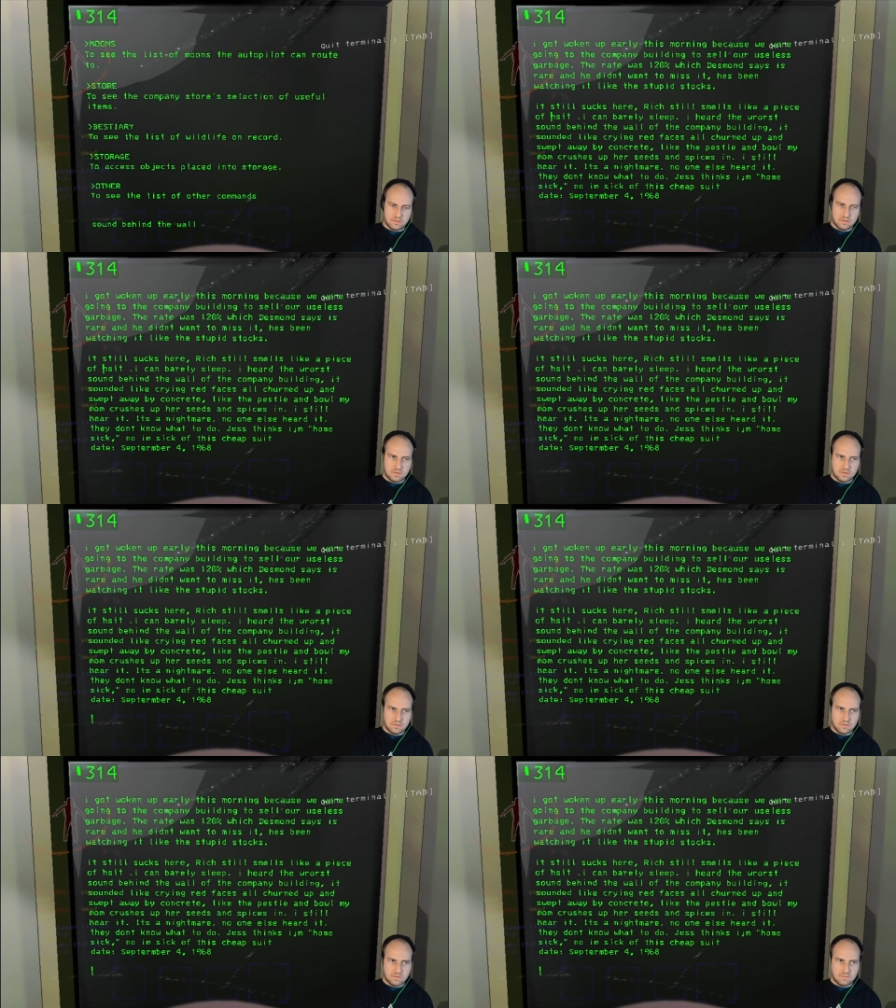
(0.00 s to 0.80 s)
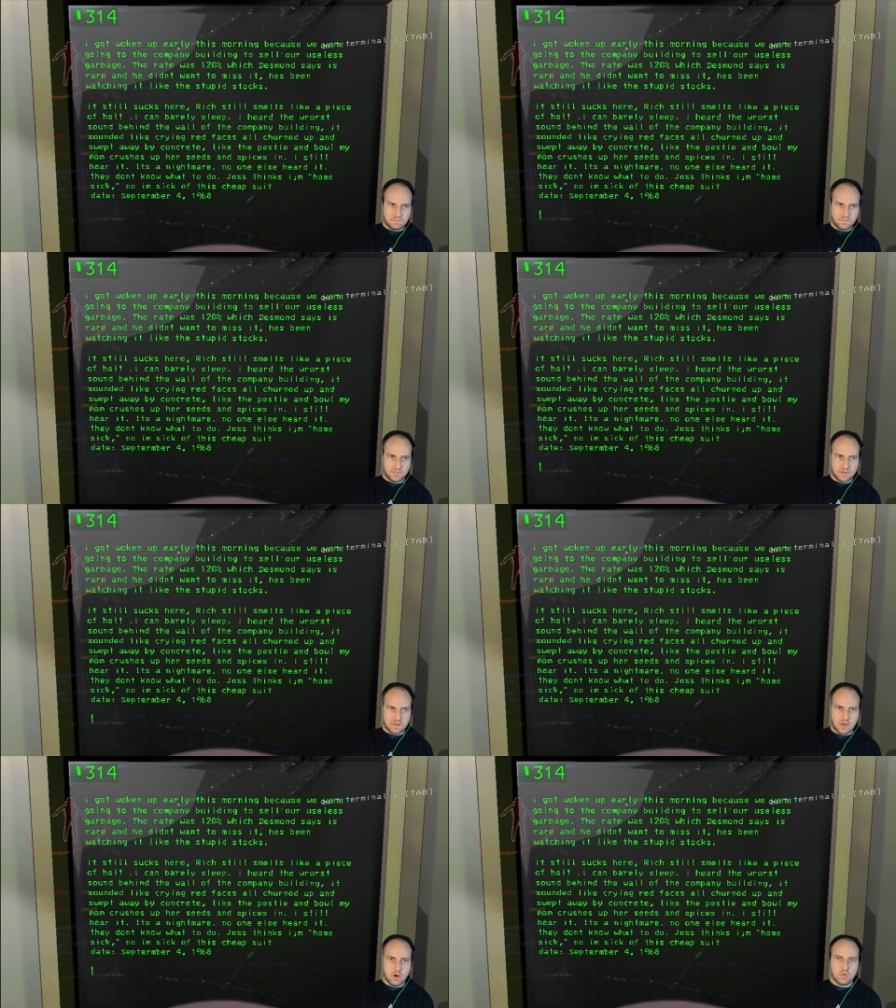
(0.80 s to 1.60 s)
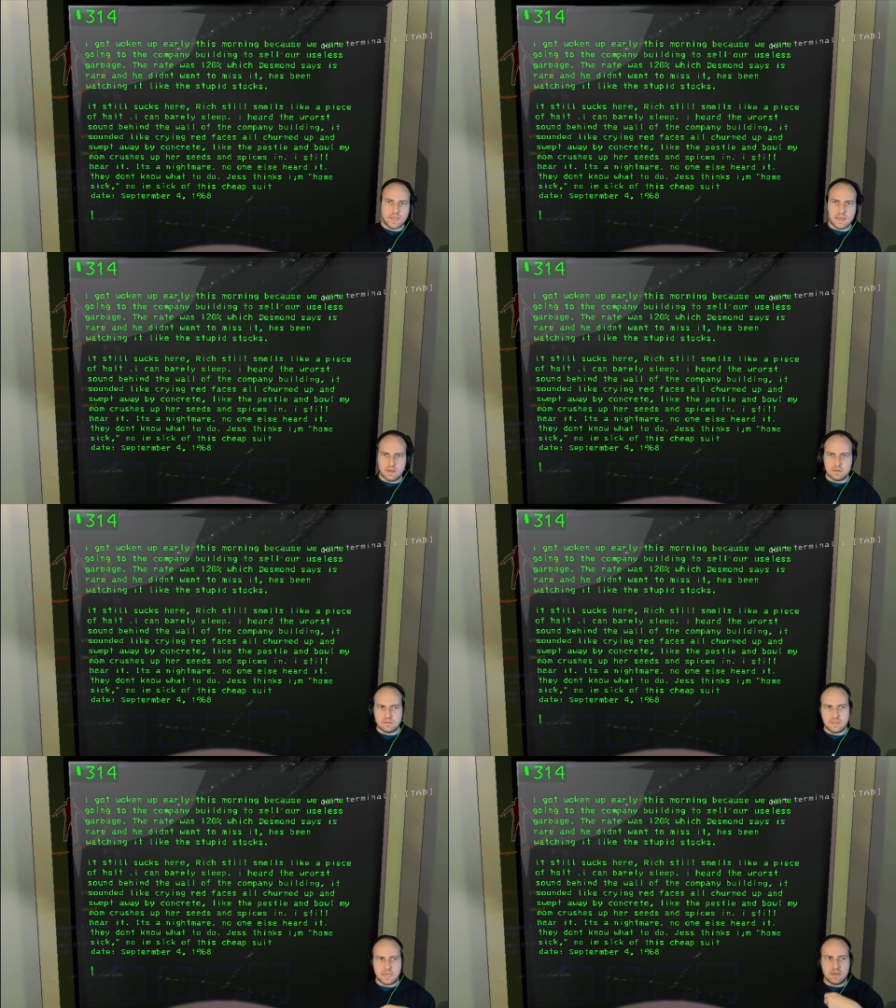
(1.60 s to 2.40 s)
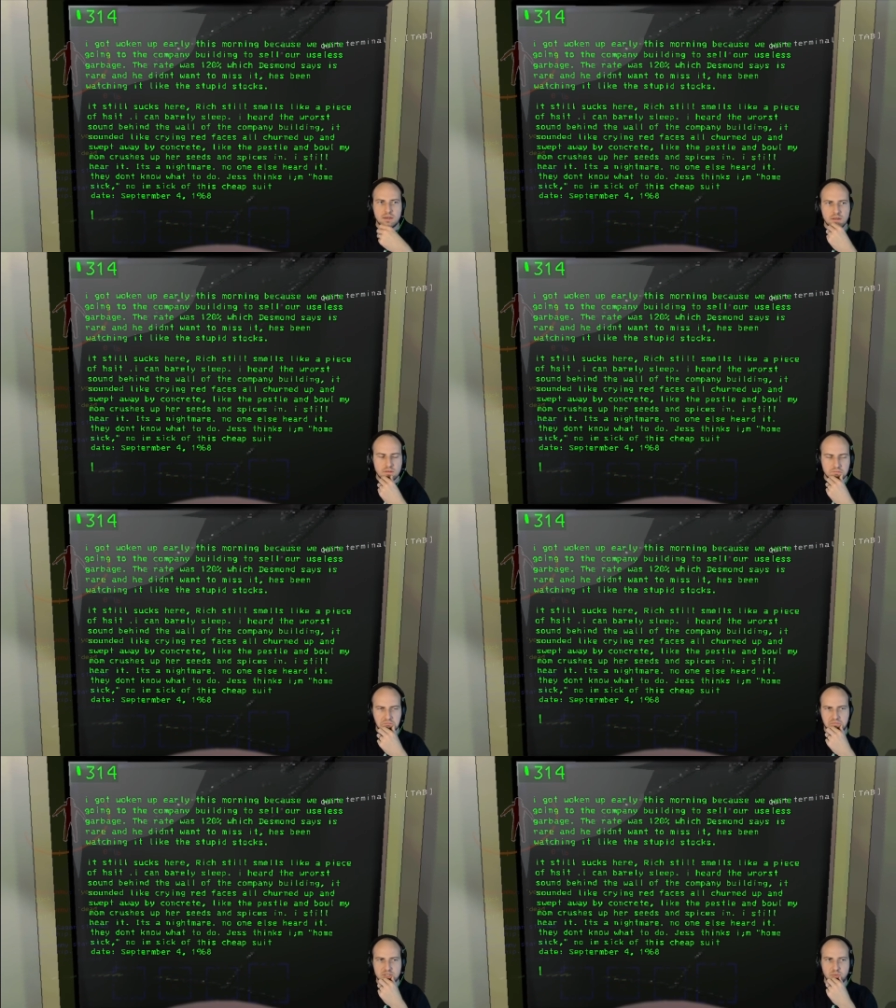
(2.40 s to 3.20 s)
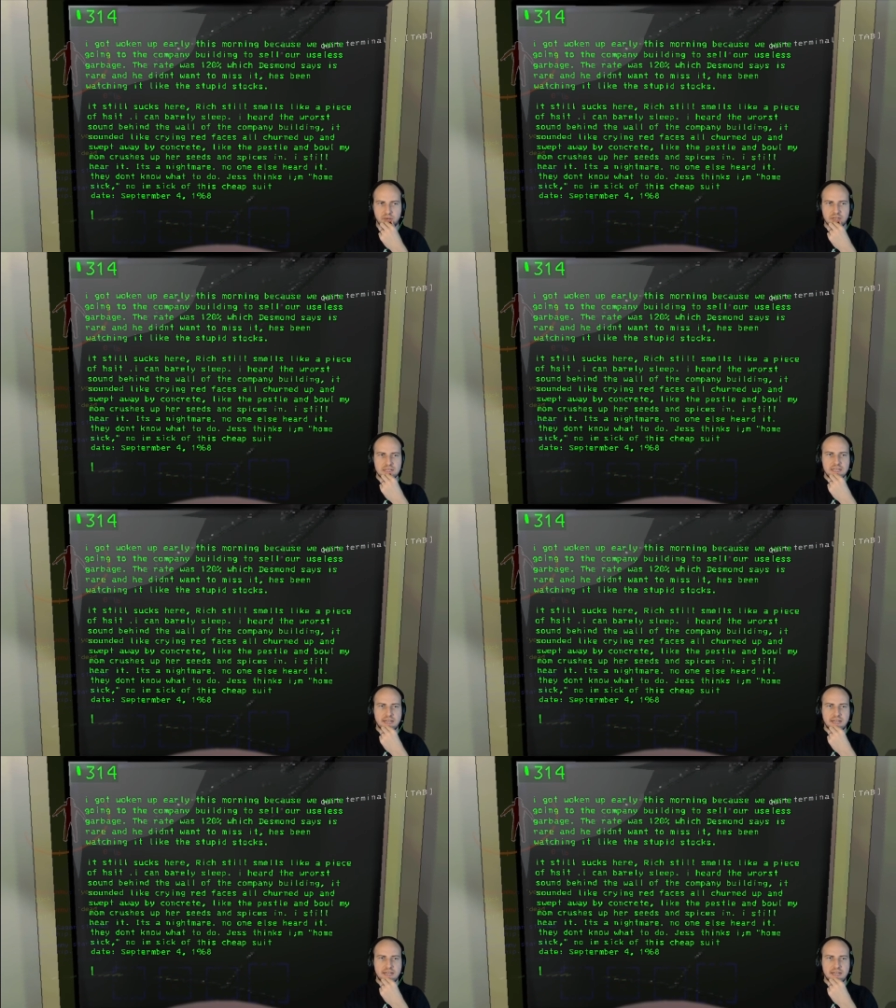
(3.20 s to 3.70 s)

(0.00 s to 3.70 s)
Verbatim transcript: I well, yeah, because oh yeah, yeah, yeah, yeah. That's weird. Yeah.